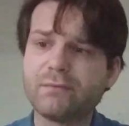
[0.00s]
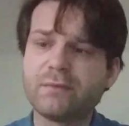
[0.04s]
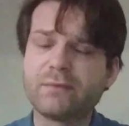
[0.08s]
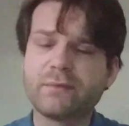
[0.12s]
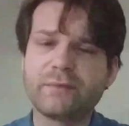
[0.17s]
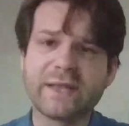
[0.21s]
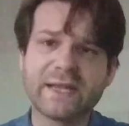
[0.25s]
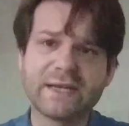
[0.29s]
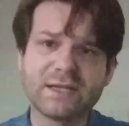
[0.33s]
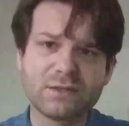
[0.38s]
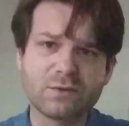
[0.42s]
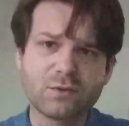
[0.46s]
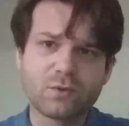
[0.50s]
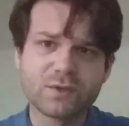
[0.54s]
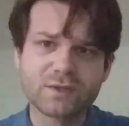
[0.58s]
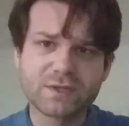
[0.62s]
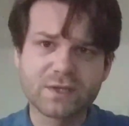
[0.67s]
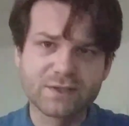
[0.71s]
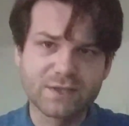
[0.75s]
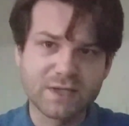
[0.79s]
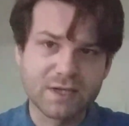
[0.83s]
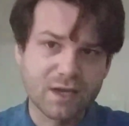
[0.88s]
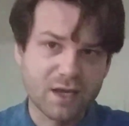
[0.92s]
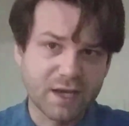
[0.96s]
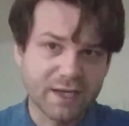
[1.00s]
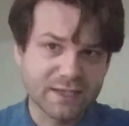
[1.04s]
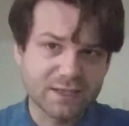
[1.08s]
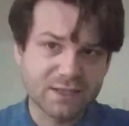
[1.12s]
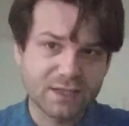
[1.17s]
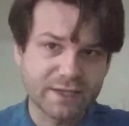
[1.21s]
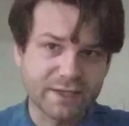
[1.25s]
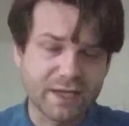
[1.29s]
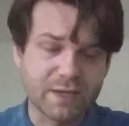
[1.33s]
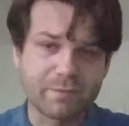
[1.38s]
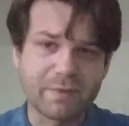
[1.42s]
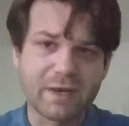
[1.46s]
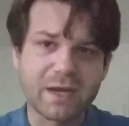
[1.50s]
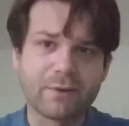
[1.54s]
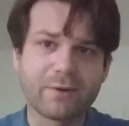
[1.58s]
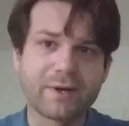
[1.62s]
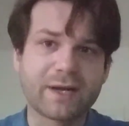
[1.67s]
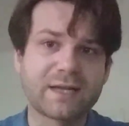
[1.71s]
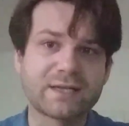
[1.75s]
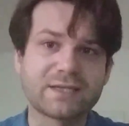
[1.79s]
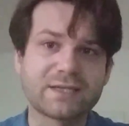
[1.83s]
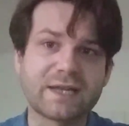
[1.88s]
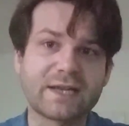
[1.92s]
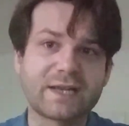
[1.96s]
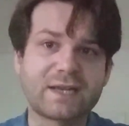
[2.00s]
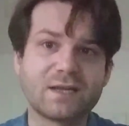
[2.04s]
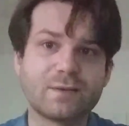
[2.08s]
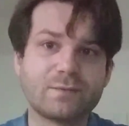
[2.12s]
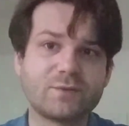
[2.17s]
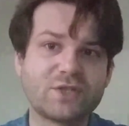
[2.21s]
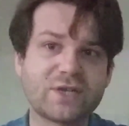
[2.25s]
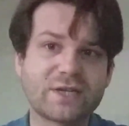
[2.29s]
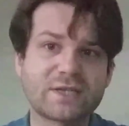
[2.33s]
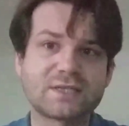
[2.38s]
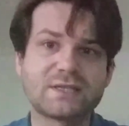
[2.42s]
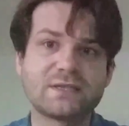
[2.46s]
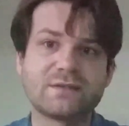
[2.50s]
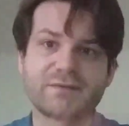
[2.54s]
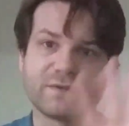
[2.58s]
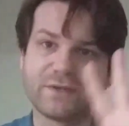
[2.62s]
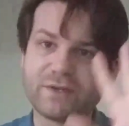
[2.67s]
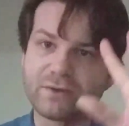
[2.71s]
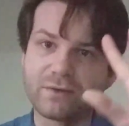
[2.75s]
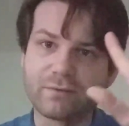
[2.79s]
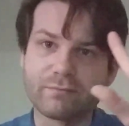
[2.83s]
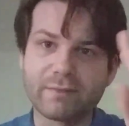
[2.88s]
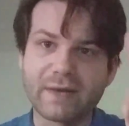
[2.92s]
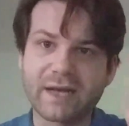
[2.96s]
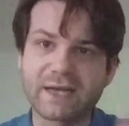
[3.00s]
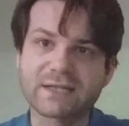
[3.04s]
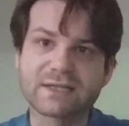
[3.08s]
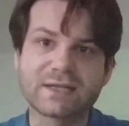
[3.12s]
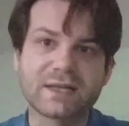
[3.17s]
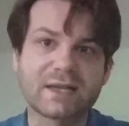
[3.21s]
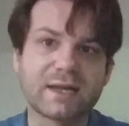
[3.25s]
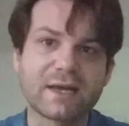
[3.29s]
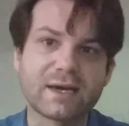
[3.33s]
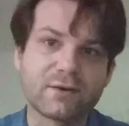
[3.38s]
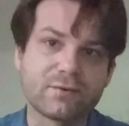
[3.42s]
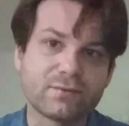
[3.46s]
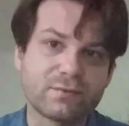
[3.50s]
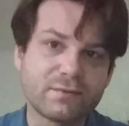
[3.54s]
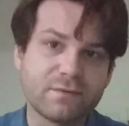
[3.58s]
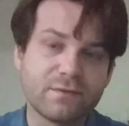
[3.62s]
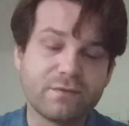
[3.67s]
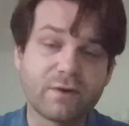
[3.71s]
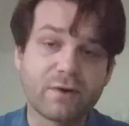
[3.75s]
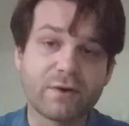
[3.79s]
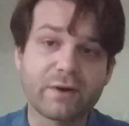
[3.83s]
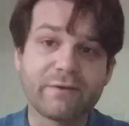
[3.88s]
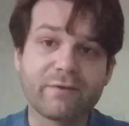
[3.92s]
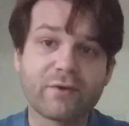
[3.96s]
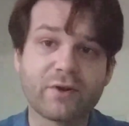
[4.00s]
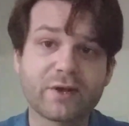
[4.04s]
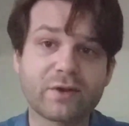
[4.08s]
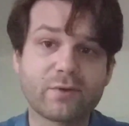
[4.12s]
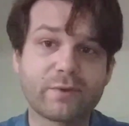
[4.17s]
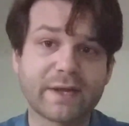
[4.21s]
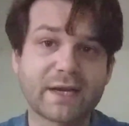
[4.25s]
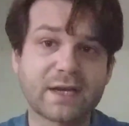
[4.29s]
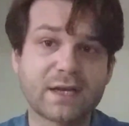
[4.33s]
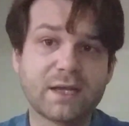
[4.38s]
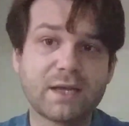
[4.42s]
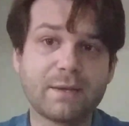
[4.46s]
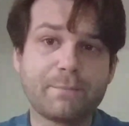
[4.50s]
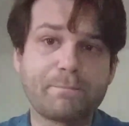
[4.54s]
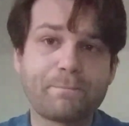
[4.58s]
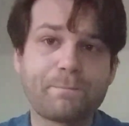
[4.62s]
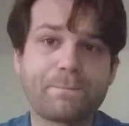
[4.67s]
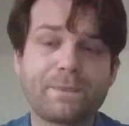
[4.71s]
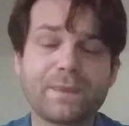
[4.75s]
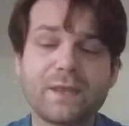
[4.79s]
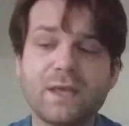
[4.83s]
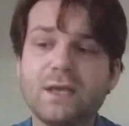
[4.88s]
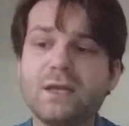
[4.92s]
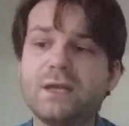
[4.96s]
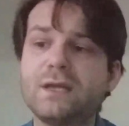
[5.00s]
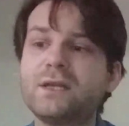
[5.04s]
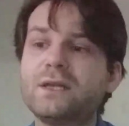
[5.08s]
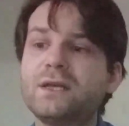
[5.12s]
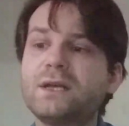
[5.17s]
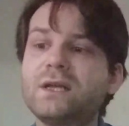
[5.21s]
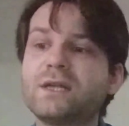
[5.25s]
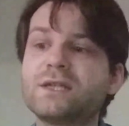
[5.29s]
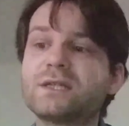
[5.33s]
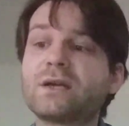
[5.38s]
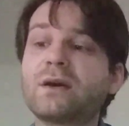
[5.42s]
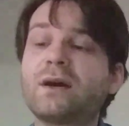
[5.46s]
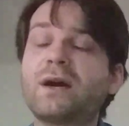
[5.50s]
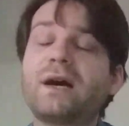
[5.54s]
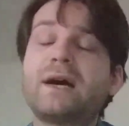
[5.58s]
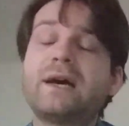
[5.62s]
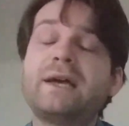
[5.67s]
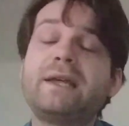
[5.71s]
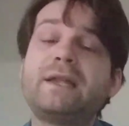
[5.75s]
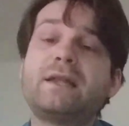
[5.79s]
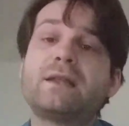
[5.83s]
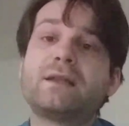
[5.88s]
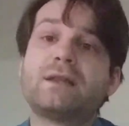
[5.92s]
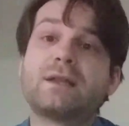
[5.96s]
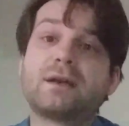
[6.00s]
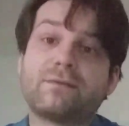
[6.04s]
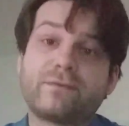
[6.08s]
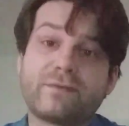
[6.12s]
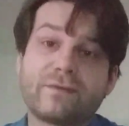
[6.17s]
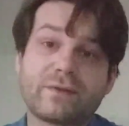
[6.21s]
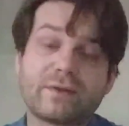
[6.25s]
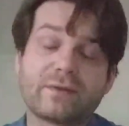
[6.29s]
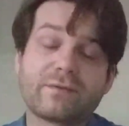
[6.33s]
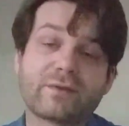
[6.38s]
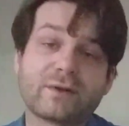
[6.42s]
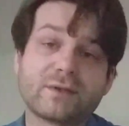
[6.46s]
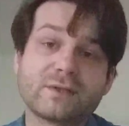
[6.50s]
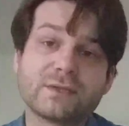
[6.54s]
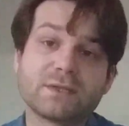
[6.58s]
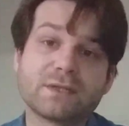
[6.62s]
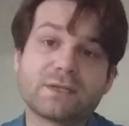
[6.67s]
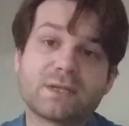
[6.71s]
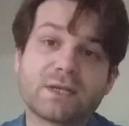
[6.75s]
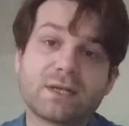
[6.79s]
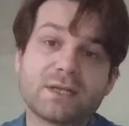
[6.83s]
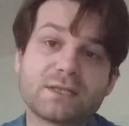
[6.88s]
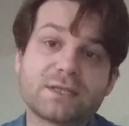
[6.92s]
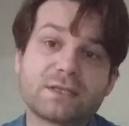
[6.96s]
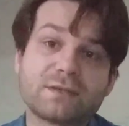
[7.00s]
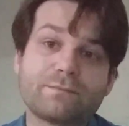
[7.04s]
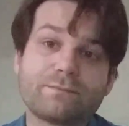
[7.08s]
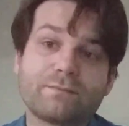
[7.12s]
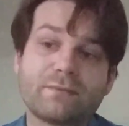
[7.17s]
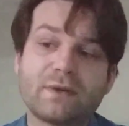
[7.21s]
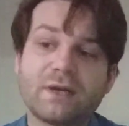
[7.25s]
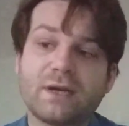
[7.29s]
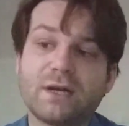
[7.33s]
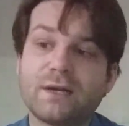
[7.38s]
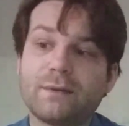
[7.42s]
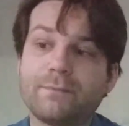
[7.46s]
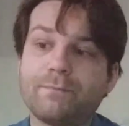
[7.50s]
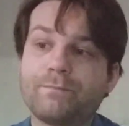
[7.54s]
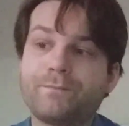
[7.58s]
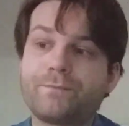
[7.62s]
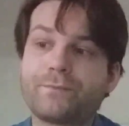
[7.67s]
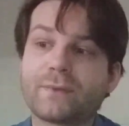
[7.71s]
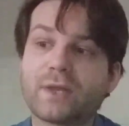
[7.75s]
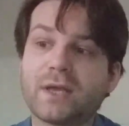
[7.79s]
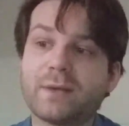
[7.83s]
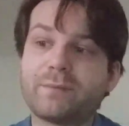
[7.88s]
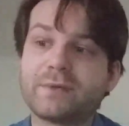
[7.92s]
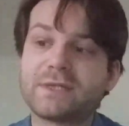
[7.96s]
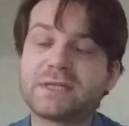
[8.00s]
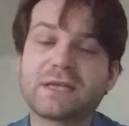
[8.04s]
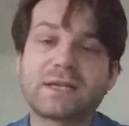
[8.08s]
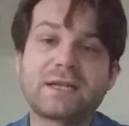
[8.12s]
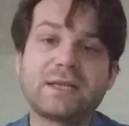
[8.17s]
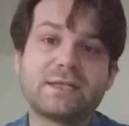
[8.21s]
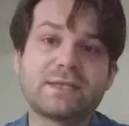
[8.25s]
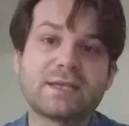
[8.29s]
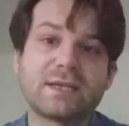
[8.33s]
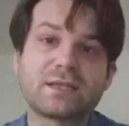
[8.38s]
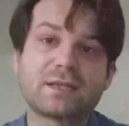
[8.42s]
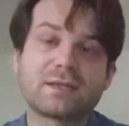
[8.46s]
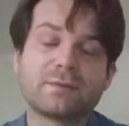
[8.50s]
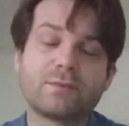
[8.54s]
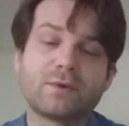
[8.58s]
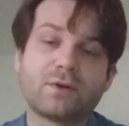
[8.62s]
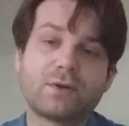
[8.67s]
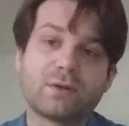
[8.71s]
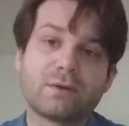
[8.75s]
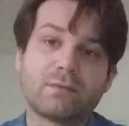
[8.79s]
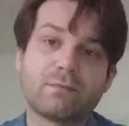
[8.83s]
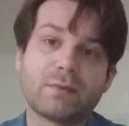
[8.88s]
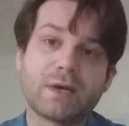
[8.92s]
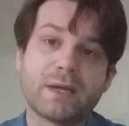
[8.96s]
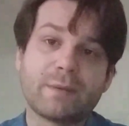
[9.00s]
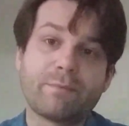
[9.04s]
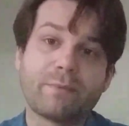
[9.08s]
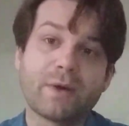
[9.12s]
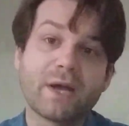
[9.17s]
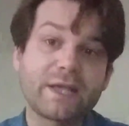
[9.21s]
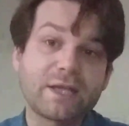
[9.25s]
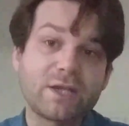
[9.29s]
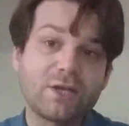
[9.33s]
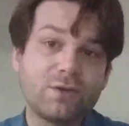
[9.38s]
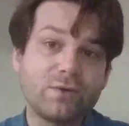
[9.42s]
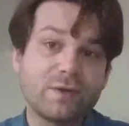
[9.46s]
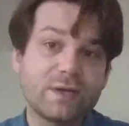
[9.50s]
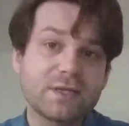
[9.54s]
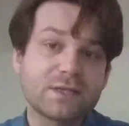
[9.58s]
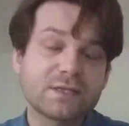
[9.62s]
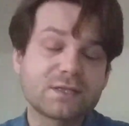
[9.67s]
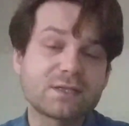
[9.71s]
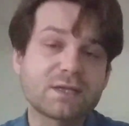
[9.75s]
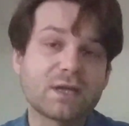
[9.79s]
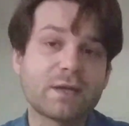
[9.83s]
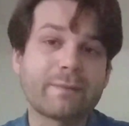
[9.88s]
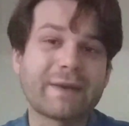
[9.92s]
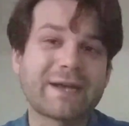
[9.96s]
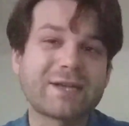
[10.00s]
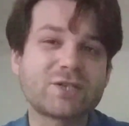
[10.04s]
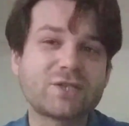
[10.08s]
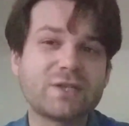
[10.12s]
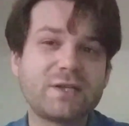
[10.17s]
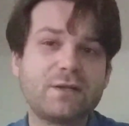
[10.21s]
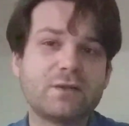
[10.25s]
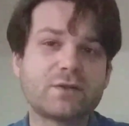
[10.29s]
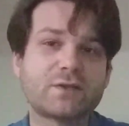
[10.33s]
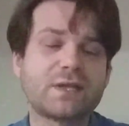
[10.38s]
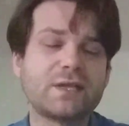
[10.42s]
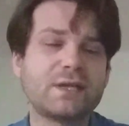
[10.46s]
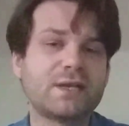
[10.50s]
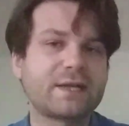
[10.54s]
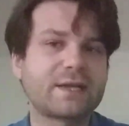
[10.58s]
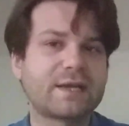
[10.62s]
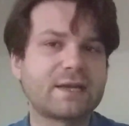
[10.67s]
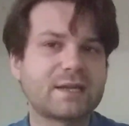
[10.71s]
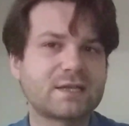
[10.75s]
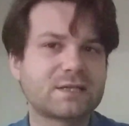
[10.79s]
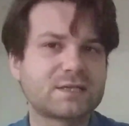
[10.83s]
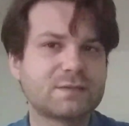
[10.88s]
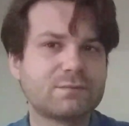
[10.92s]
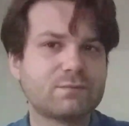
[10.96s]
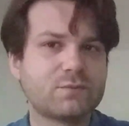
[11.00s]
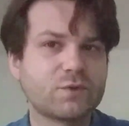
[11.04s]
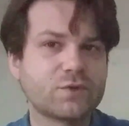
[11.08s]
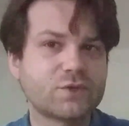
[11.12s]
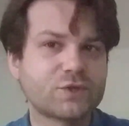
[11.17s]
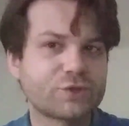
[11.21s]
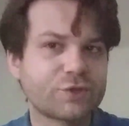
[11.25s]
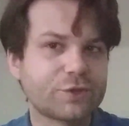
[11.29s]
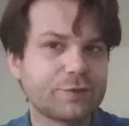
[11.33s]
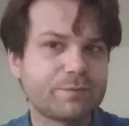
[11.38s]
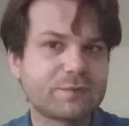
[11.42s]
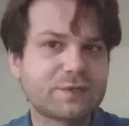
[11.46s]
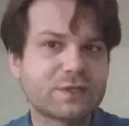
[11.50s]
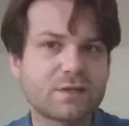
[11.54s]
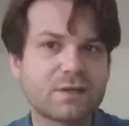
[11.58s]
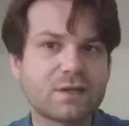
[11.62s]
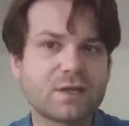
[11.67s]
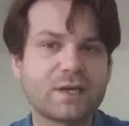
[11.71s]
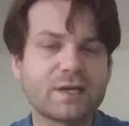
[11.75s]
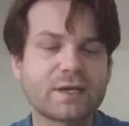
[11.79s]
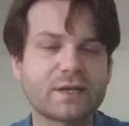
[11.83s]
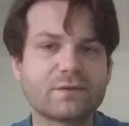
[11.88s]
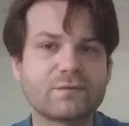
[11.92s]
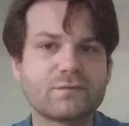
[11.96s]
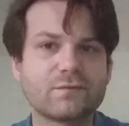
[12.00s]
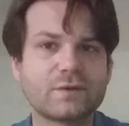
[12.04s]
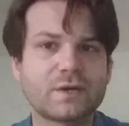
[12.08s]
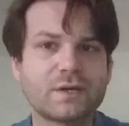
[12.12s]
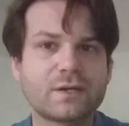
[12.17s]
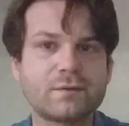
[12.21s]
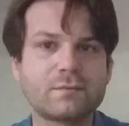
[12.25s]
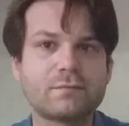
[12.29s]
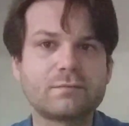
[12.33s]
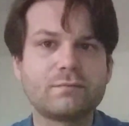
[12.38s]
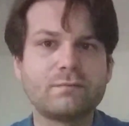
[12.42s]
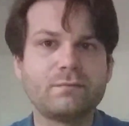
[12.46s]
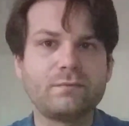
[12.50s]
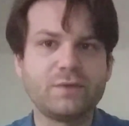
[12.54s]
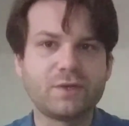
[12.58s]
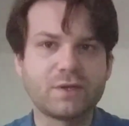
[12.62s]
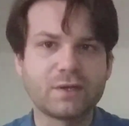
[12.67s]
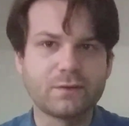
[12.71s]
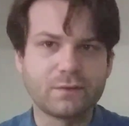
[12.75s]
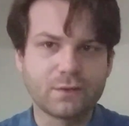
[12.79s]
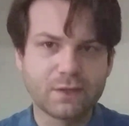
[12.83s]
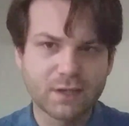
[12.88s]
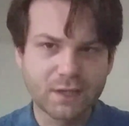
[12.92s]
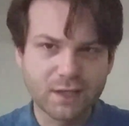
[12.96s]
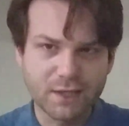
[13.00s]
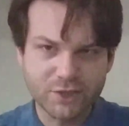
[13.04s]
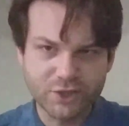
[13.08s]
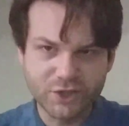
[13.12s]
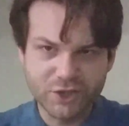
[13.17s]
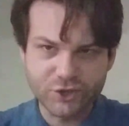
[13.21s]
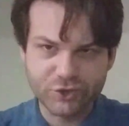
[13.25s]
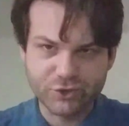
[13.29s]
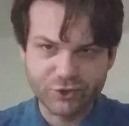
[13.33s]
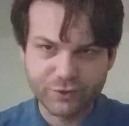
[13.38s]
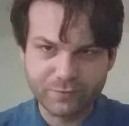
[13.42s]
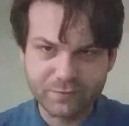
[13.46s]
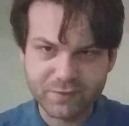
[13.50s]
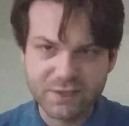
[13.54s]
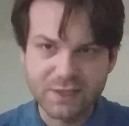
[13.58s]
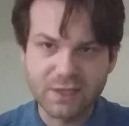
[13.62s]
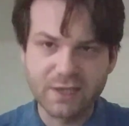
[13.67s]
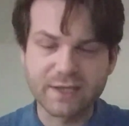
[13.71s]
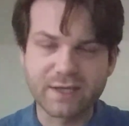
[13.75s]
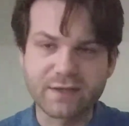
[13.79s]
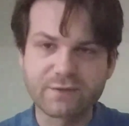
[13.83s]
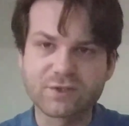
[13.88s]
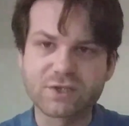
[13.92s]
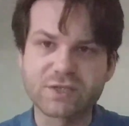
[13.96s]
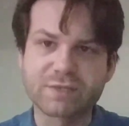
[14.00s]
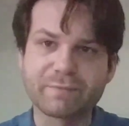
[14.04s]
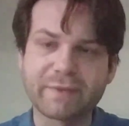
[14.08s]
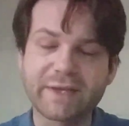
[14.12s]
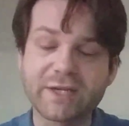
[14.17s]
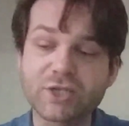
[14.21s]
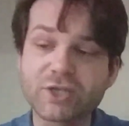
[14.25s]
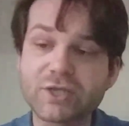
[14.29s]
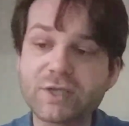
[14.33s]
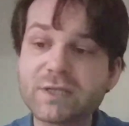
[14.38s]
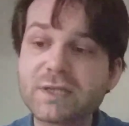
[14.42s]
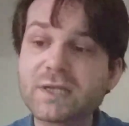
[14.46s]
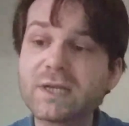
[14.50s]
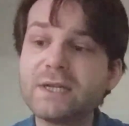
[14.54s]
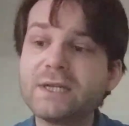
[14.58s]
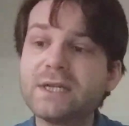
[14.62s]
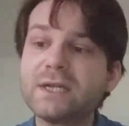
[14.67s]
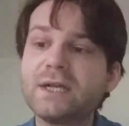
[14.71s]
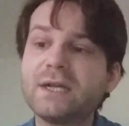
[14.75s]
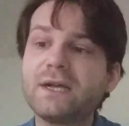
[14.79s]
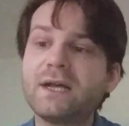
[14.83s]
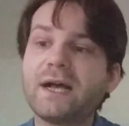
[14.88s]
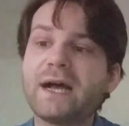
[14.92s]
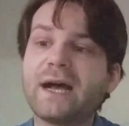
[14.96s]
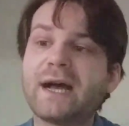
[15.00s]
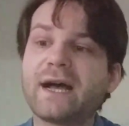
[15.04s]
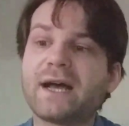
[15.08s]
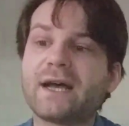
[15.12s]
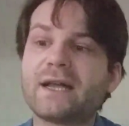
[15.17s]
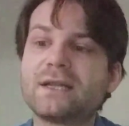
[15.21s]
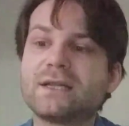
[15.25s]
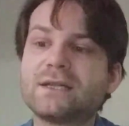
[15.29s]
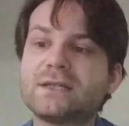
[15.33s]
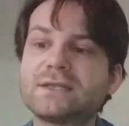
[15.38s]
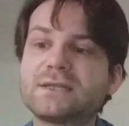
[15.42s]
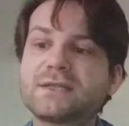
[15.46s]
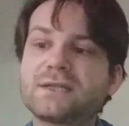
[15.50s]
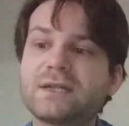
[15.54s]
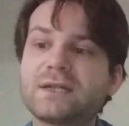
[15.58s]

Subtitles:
then also deny a psychic power and take an objective, and you can max that out very, very quickly. So I love the Frozen Stars. I particularly take them on my bike units. I'm actually looking at getting some more troops so that I can run, larger troops like I've just mentioned, and